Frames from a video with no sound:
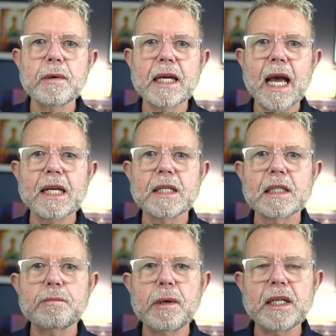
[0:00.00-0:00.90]
began to
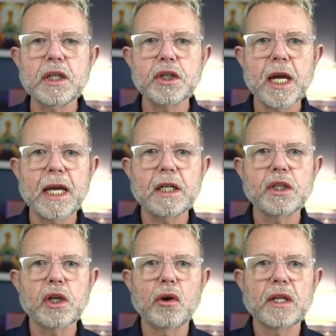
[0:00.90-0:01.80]
spin and
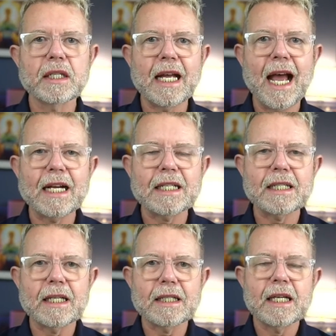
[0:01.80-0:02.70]
change on its
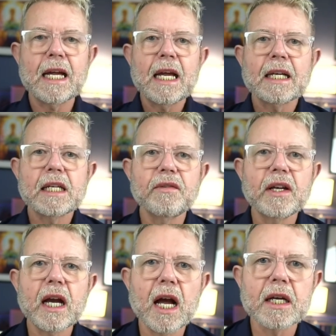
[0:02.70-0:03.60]
axis,
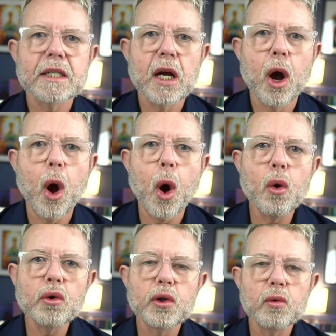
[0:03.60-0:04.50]
giving us a
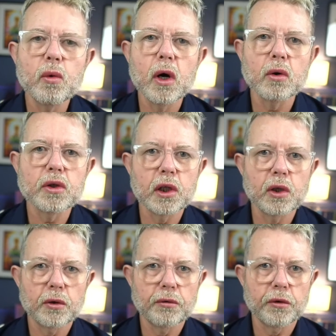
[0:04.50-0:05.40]
whole new world to
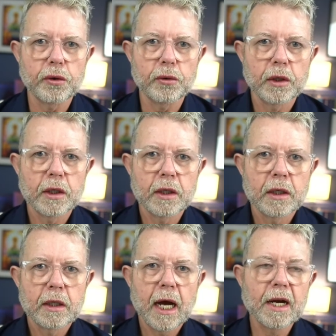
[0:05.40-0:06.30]
look through.
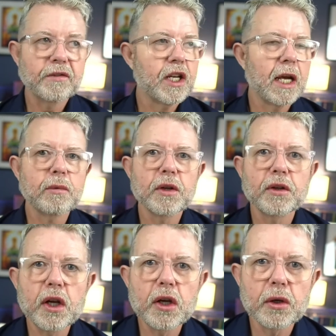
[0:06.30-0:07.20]
I've shared with
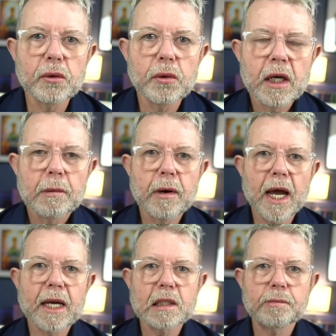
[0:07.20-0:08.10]
you
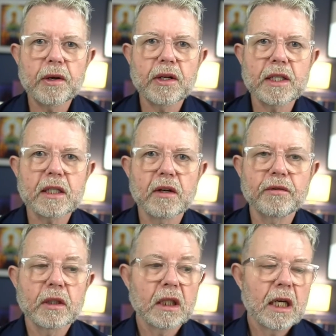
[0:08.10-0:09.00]
my experience
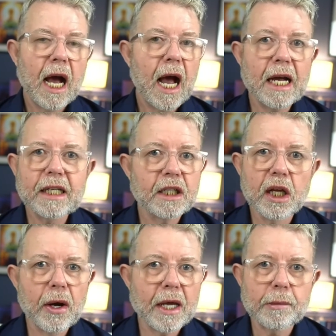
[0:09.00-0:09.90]
of I didn't
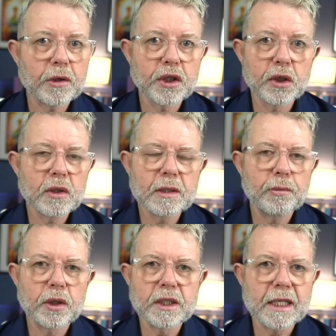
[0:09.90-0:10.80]
know how to produce,
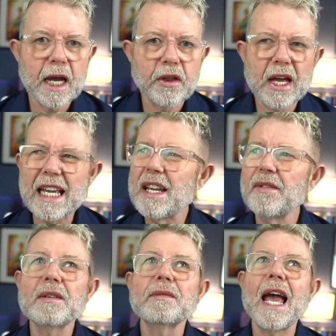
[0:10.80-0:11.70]
put together,
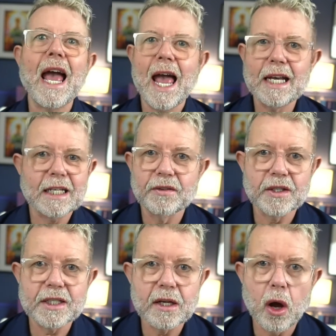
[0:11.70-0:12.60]
even get any of
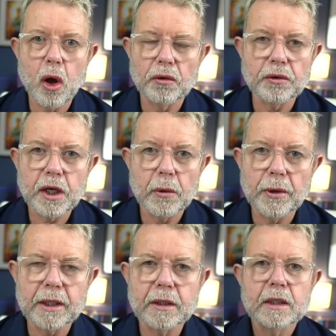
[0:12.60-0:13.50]
this on
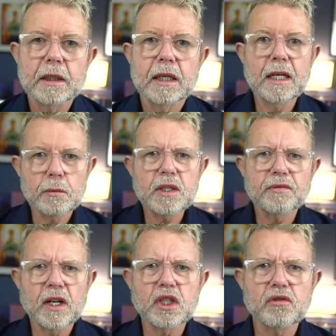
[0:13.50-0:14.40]
going. And it was
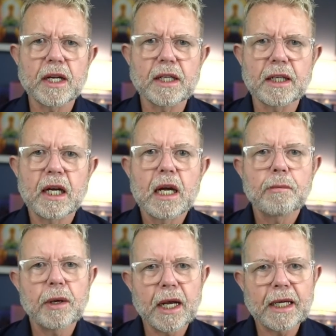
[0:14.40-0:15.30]
frustrating,
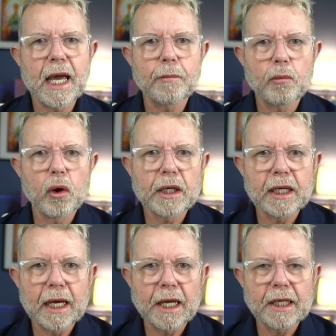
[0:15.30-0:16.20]
but I kept
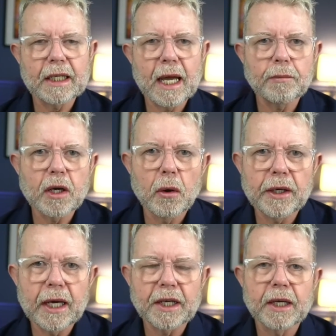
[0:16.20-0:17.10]
working at it, kept
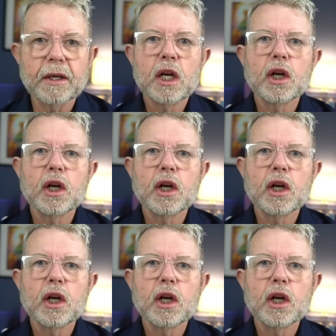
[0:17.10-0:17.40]
going at it.